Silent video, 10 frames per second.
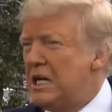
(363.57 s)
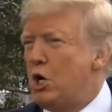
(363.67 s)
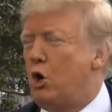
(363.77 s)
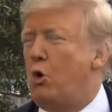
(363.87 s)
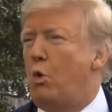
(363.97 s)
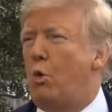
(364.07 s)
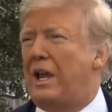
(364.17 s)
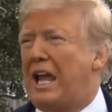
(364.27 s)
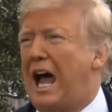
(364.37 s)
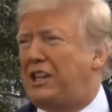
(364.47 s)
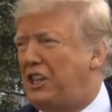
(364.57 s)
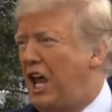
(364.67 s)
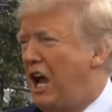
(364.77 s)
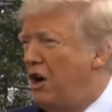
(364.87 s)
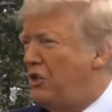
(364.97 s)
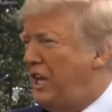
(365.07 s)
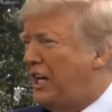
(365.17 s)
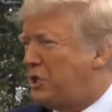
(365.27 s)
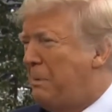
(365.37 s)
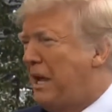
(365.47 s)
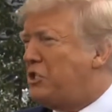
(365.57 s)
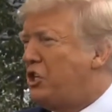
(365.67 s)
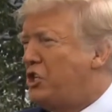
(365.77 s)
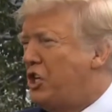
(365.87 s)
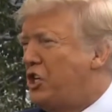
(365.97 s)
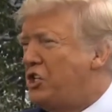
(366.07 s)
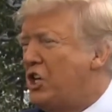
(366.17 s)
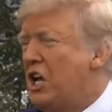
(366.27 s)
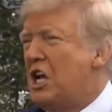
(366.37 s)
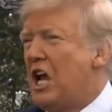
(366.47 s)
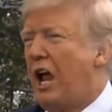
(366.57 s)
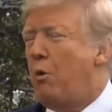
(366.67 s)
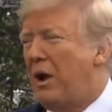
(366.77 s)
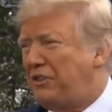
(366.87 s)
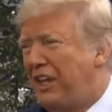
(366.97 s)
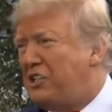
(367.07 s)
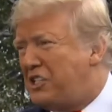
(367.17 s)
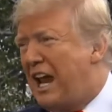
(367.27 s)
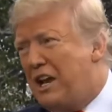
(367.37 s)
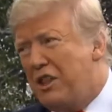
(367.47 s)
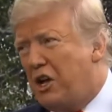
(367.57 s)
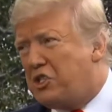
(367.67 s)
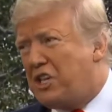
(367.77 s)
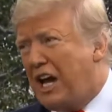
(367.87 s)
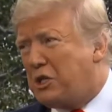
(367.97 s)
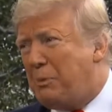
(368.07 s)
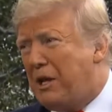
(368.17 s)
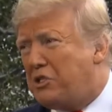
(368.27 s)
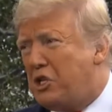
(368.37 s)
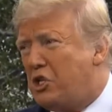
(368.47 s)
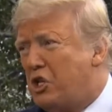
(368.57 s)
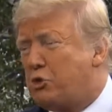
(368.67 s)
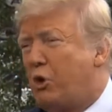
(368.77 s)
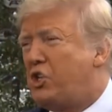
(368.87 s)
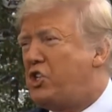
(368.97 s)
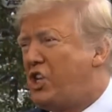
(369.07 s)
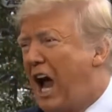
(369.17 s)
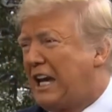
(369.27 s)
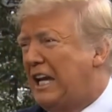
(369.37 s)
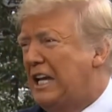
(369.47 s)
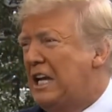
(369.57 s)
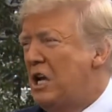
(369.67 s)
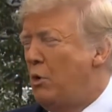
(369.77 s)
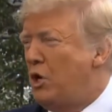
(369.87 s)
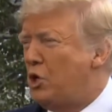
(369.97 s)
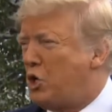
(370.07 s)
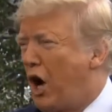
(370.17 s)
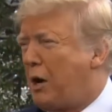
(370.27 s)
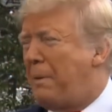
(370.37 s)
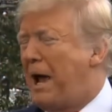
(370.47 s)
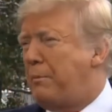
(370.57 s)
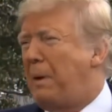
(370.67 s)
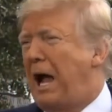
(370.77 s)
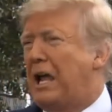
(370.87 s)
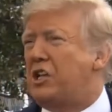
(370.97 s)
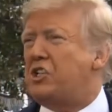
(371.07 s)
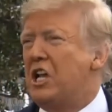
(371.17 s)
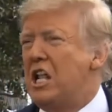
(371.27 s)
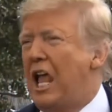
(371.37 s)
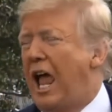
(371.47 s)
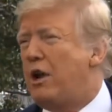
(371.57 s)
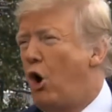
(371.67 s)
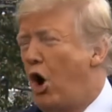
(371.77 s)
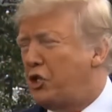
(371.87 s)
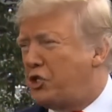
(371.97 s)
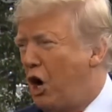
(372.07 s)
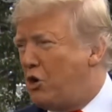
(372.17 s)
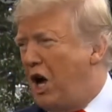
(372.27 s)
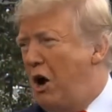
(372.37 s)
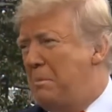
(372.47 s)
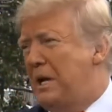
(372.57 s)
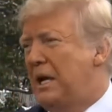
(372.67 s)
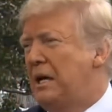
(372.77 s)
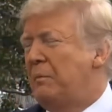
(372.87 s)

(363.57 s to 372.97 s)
who we got their text messages, and what they said in those text messages was shocking when you talk about bias, and also Comey.